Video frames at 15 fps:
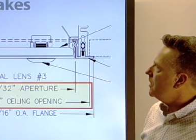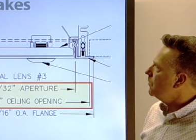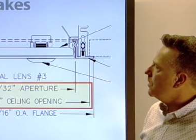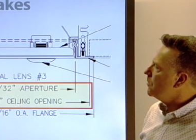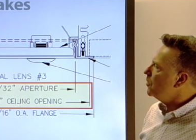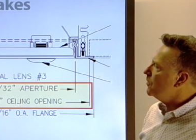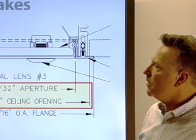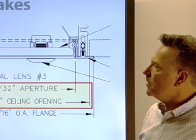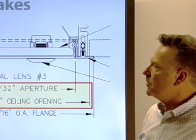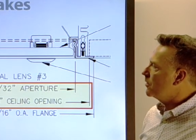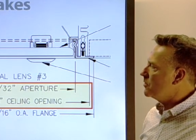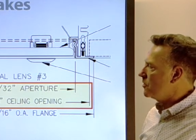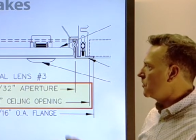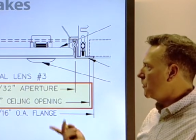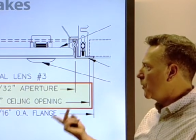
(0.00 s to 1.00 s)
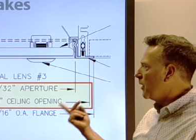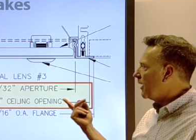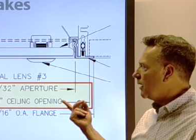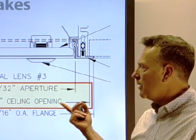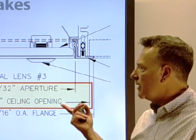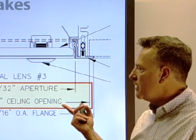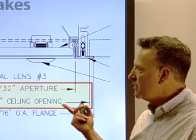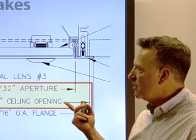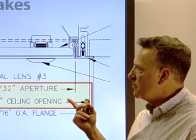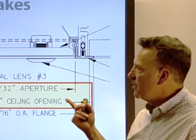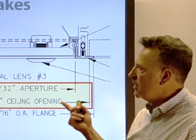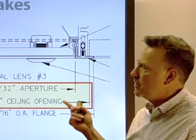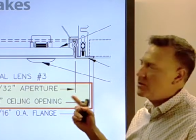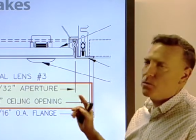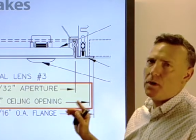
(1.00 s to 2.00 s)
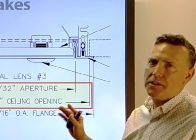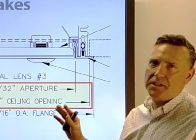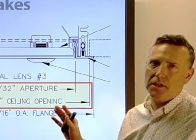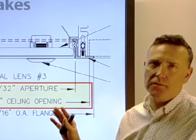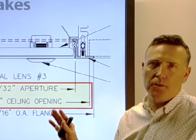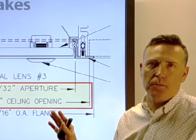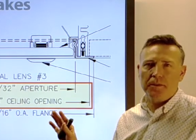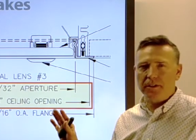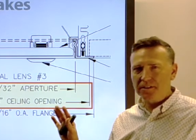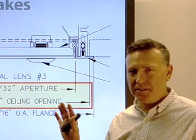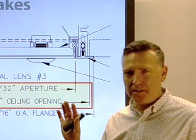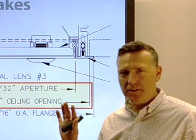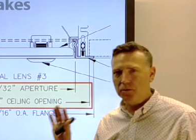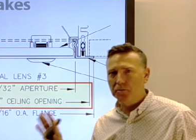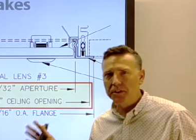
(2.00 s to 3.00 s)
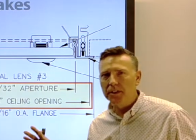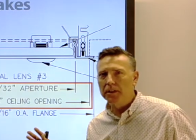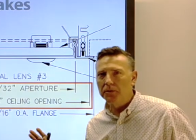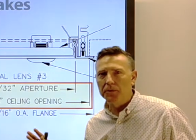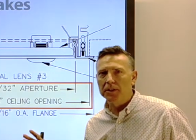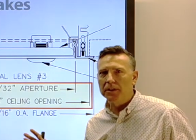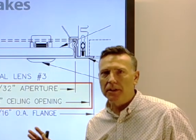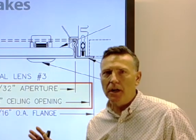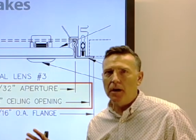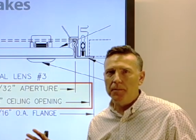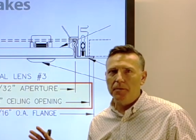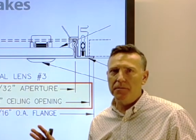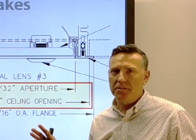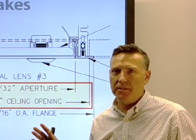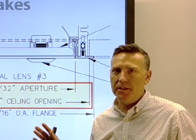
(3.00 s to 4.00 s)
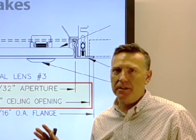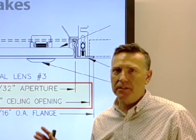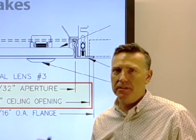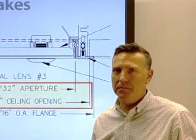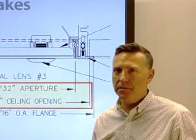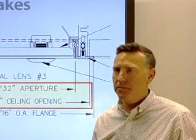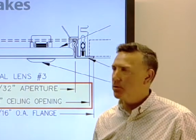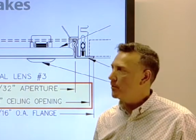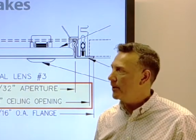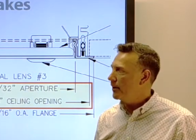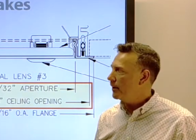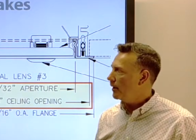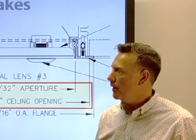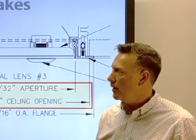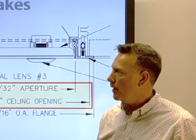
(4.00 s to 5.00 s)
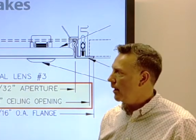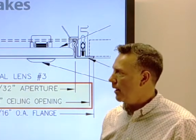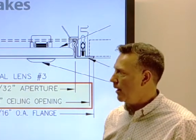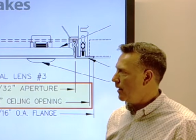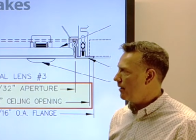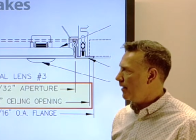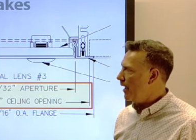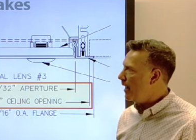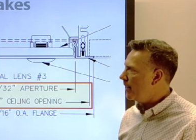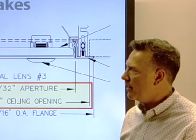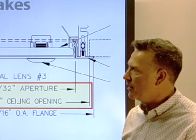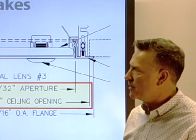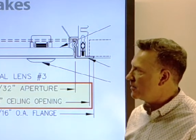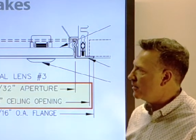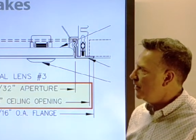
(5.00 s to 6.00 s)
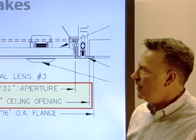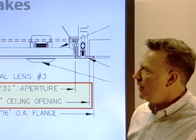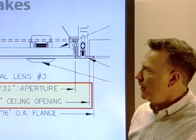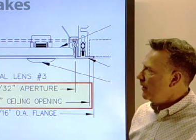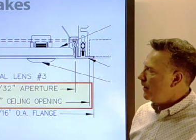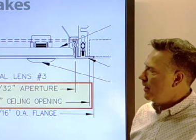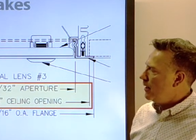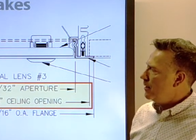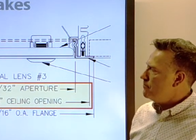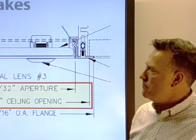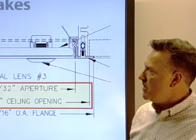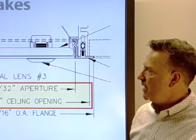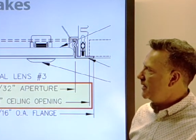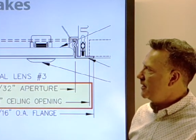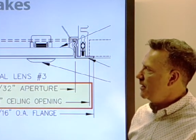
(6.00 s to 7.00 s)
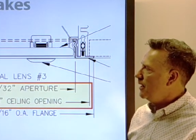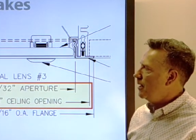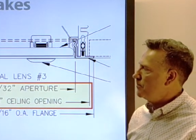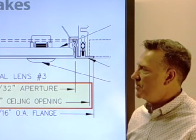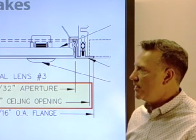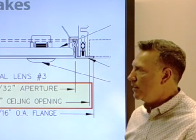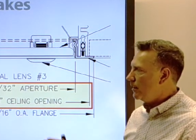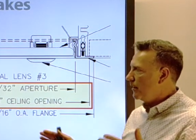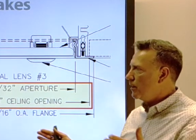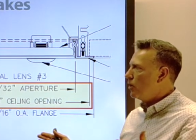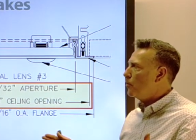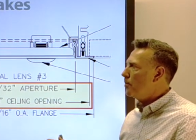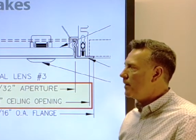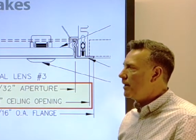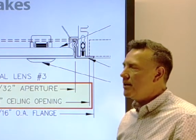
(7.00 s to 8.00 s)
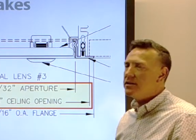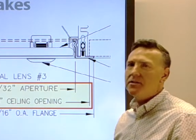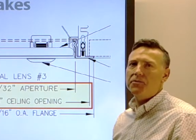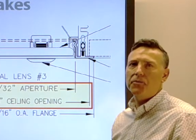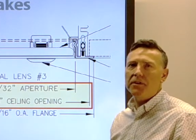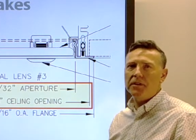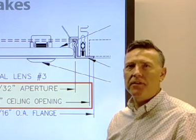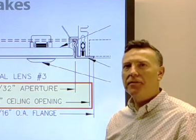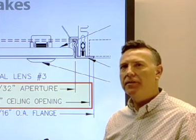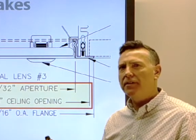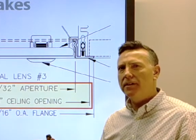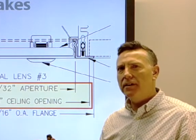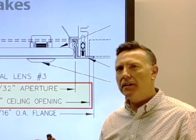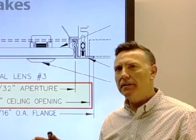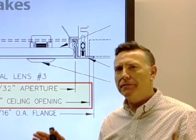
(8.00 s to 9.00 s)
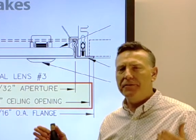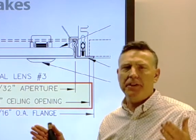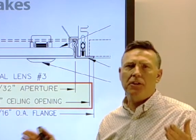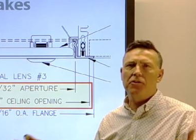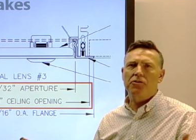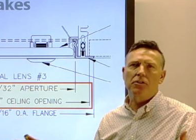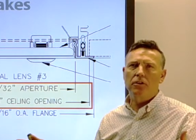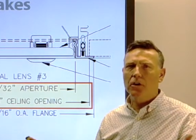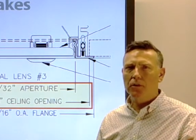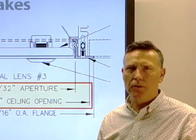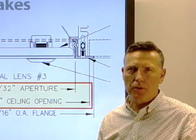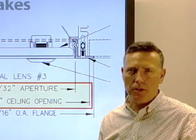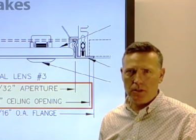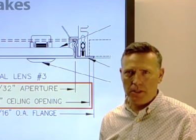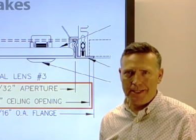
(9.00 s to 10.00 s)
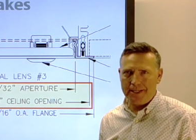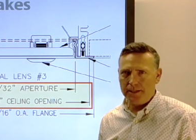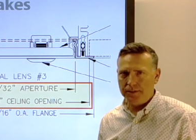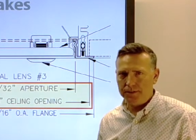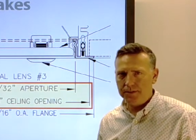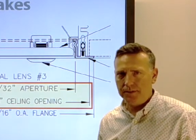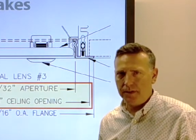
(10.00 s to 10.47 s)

then we move into just quickly some things to watch out for, because these are really, really common mistakes that people make, and that is mixing up ceiling openings with fixture overall lengths.